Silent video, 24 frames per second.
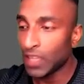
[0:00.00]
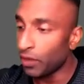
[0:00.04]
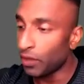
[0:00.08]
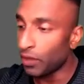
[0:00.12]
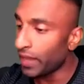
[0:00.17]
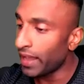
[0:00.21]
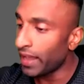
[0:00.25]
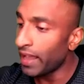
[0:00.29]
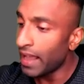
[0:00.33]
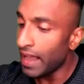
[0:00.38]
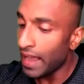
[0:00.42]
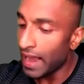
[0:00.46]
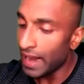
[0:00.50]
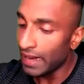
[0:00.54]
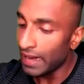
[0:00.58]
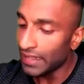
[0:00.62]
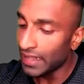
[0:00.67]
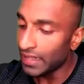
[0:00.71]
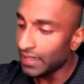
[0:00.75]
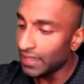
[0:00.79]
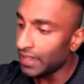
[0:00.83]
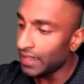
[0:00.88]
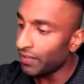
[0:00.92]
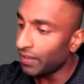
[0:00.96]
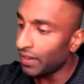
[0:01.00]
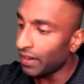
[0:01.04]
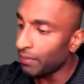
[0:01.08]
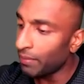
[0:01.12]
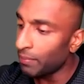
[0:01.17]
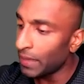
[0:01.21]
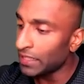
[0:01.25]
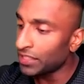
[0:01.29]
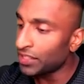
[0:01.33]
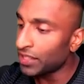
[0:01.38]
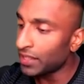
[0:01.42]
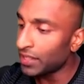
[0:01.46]
okay and then they will
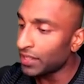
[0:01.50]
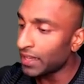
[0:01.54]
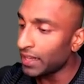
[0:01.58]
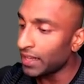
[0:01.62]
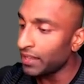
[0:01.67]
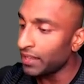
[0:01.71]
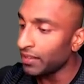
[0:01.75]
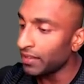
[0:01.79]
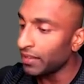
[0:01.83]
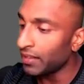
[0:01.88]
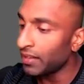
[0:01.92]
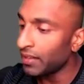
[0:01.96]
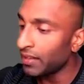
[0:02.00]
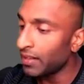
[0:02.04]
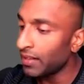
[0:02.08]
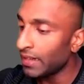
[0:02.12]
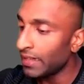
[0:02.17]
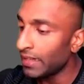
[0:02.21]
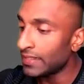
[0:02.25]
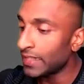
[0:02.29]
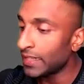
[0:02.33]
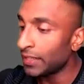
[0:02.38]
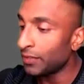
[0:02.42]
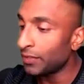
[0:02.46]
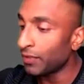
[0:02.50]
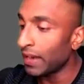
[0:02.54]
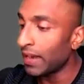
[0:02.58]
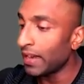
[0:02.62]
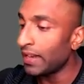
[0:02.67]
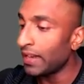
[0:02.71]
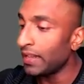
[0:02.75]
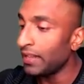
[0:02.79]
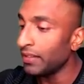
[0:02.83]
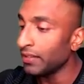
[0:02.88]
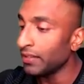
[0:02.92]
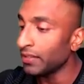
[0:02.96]
mention the year let's say
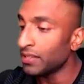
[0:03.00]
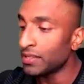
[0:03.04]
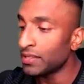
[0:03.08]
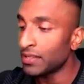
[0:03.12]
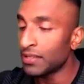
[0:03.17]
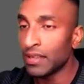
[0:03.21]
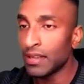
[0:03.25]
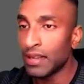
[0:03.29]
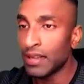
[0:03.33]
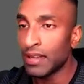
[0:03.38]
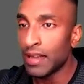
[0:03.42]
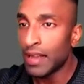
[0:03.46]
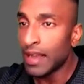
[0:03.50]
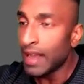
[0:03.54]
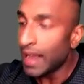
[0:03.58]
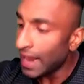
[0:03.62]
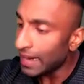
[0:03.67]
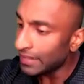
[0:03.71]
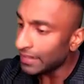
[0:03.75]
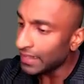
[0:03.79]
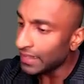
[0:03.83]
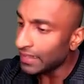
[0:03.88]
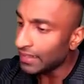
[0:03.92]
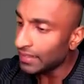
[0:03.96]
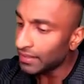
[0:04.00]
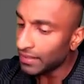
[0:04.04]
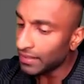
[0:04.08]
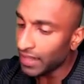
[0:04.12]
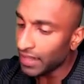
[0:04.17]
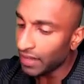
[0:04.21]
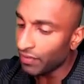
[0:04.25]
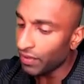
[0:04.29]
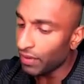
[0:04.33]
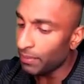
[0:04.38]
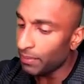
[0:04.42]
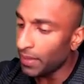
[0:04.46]
20 years and then
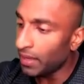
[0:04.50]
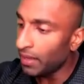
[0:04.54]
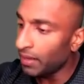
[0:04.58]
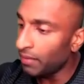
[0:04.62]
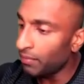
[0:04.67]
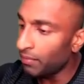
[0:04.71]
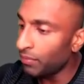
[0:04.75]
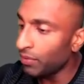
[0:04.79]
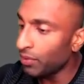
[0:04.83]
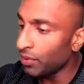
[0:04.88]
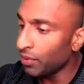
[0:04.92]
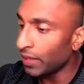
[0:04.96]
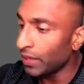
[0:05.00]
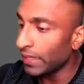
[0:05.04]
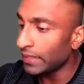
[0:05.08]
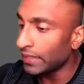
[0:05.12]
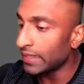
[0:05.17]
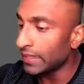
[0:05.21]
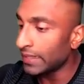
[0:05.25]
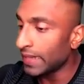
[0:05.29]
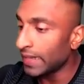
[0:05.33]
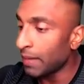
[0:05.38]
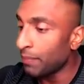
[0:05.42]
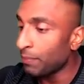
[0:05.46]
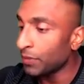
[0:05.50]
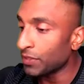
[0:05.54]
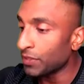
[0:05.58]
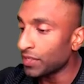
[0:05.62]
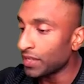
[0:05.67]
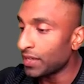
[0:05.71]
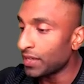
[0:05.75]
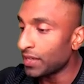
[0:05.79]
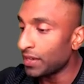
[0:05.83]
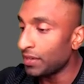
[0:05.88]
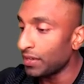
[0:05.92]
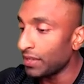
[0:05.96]
there will be you know let's say
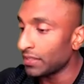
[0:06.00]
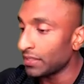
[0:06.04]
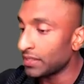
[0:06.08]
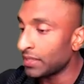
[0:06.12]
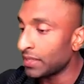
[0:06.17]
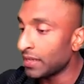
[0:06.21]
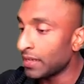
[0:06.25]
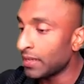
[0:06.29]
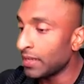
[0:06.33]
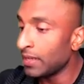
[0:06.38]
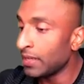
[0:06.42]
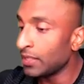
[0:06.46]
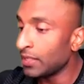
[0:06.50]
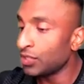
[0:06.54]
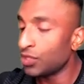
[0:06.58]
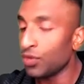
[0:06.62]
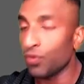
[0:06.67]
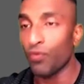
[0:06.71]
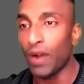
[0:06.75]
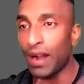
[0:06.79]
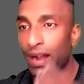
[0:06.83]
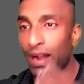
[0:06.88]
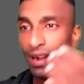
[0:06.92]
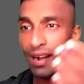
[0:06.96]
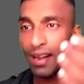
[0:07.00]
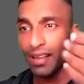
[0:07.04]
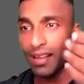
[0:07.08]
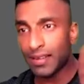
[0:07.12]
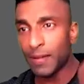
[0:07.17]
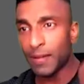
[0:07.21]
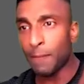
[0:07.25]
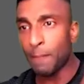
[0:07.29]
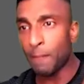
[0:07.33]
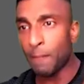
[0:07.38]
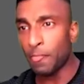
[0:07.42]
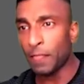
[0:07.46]
10% interest so 1
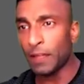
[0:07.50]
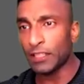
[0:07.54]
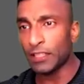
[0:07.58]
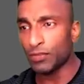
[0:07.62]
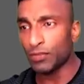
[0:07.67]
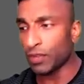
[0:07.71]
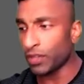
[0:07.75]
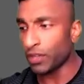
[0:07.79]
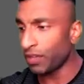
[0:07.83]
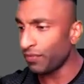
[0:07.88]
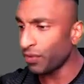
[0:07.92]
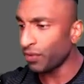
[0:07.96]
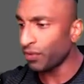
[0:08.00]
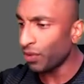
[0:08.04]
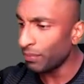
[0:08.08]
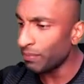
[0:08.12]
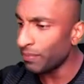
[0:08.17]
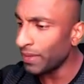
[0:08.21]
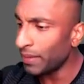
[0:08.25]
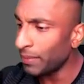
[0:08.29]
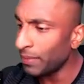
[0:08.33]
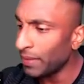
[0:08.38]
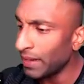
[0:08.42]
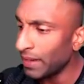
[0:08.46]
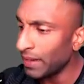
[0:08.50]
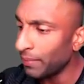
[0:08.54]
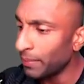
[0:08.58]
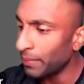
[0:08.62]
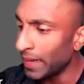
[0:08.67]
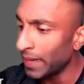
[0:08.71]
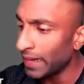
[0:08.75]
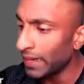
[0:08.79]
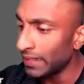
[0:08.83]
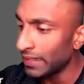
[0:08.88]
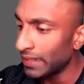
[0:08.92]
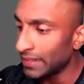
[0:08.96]
lakh as what you or maybe
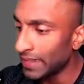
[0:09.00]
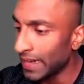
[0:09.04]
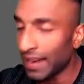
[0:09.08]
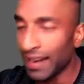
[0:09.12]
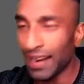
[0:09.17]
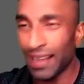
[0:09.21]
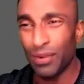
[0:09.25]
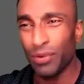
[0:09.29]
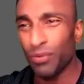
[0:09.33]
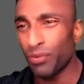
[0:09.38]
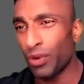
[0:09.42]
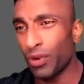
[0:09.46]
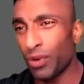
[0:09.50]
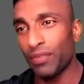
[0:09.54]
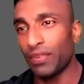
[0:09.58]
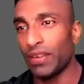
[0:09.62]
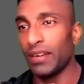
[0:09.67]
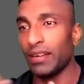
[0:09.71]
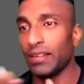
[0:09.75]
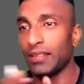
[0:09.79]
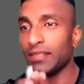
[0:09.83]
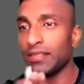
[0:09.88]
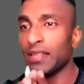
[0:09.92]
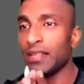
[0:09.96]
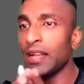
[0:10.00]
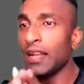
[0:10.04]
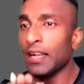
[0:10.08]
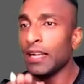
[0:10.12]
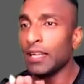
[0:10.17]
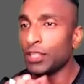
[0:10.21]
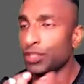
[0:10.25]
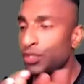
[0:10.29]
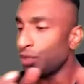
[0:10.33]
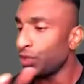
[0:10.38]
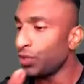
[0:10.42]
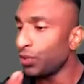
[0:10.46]
make it as 10 lakh or whatever it is
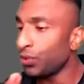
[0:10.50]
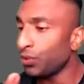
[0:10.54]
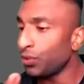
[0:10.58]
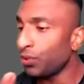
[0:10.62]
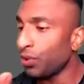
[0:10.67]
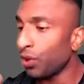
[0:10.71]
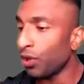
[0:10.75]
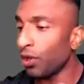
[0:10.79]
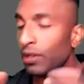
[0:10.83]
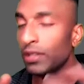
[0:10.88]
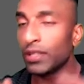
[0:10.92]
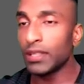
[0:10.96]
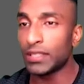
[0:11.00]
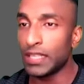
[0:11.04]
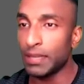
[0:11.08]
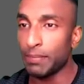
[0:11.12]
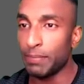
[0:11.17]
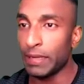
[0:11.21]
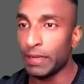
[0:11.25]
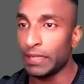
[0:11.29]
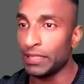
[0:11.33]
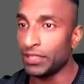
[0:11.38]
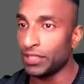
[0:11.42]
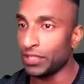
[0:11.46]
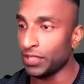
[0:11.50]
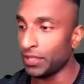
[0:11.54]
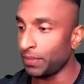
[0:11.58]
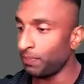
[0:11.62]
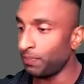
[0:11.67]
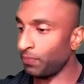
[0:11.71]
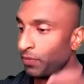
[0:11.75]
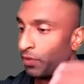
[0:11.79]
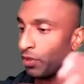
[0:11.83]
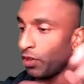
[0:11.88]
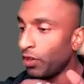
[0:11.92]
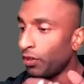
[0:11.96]
so you hold this debenture
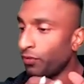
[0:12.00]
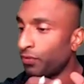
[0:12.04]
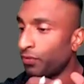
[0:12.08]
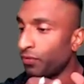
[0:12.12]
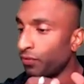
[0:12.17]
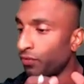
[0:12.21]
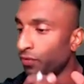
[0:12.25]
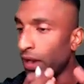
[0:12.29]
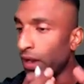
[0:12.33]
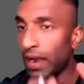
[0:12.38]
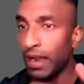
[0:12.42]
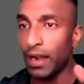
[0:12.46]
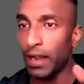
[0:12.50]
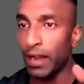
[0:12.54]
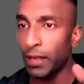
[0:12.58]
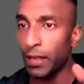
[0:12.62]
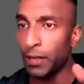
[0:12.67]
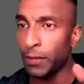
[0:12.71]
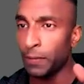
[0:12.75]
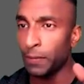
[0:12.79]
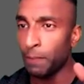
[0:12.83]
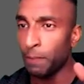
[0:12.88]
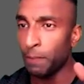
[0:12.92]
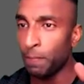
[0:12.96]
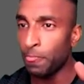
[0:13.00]
of 1 lakh